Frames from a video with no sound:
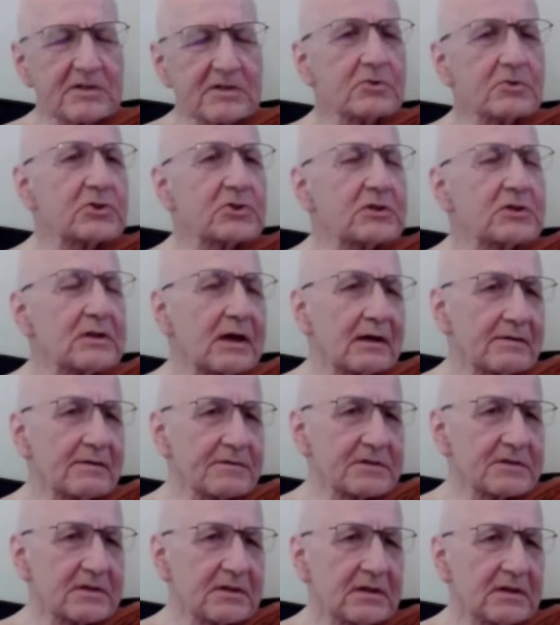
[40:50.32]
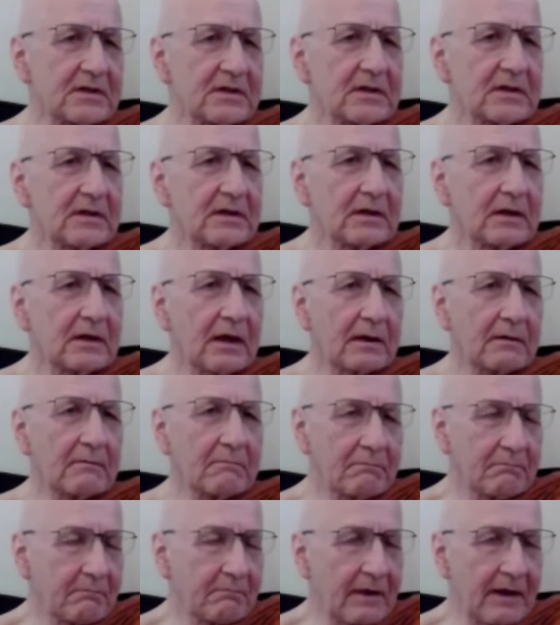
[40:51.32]
social lives.
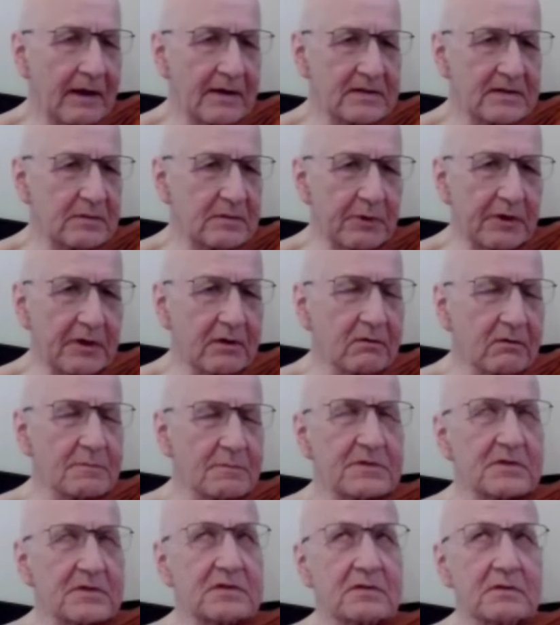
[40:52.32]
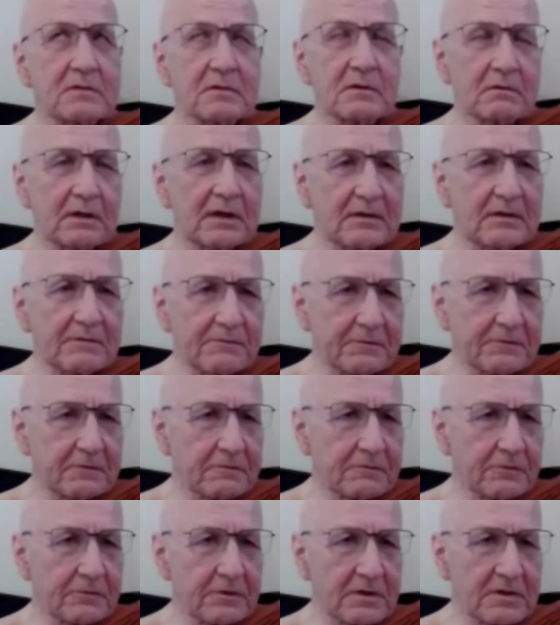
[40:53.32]
And as a bhikkhu, I'm so
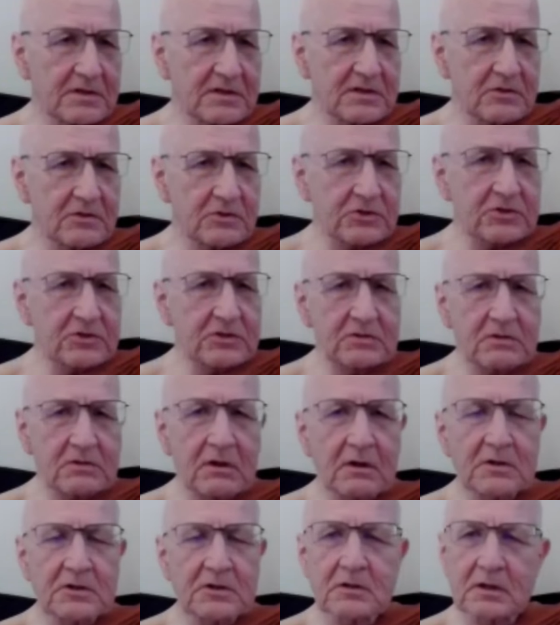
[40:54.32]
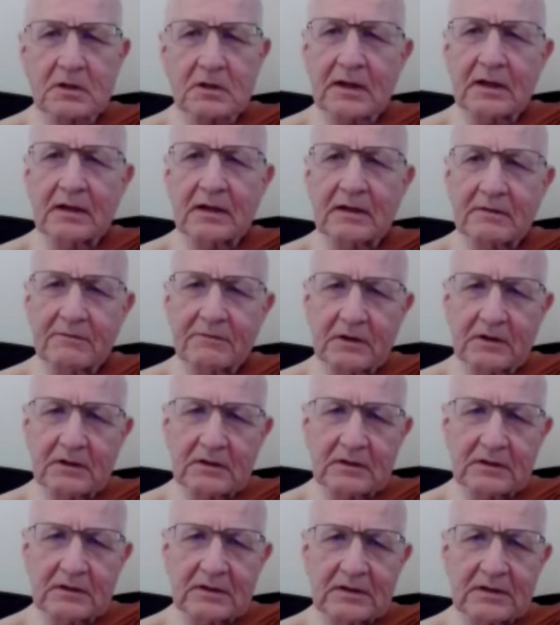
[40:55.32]
grateful for this social structure that I live
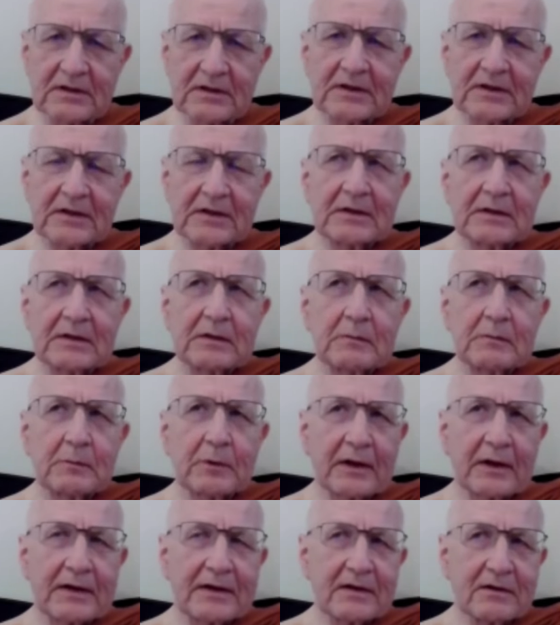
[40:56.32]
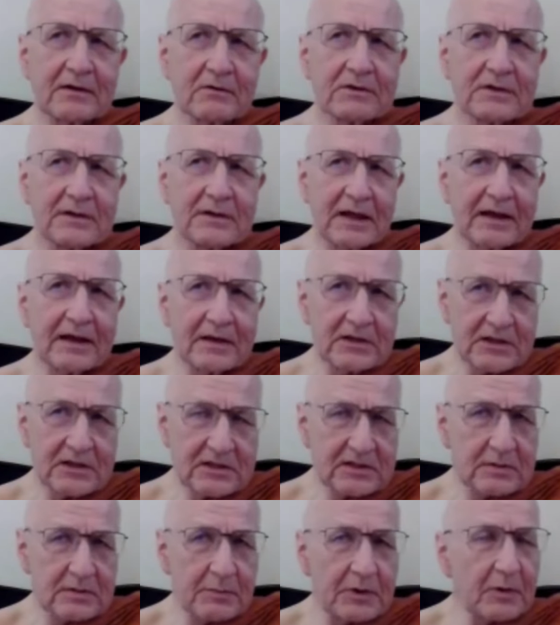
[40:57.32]
in. But I didn't ordain
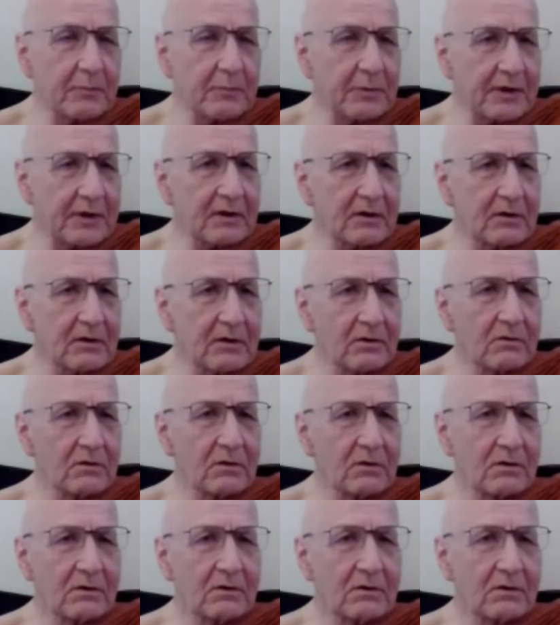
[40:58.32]
just to be a bhikkhu,